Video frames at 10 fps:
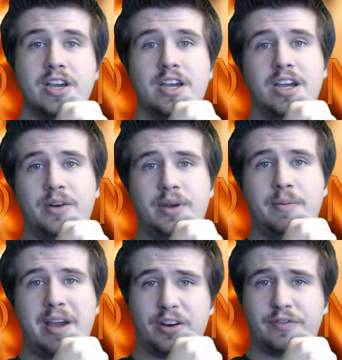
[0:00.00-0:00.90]
Anyway,
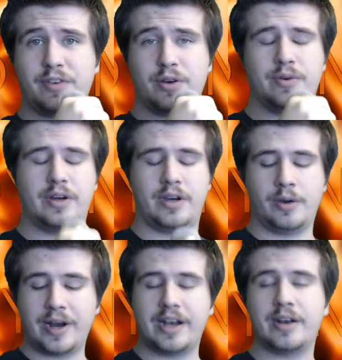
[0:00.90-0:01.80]
microphone, I uh,
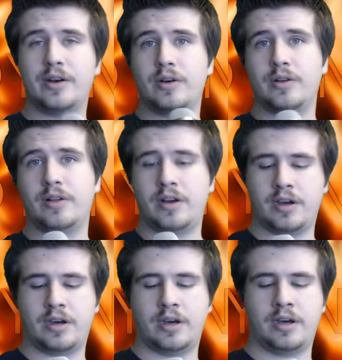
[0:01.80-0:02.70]
went
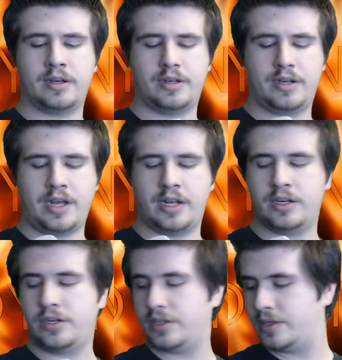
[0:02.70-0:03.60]
uh,
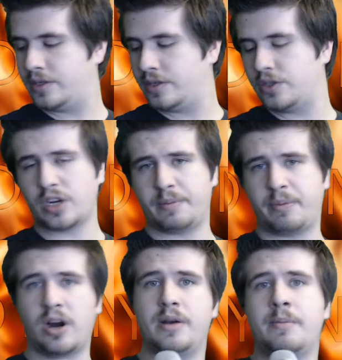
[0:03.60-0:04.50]
and took
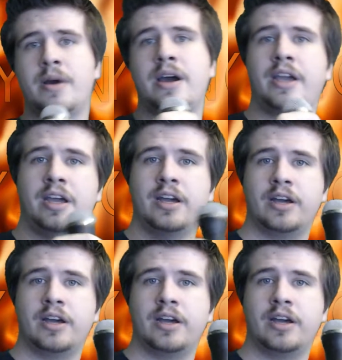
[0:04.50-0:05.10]
apart my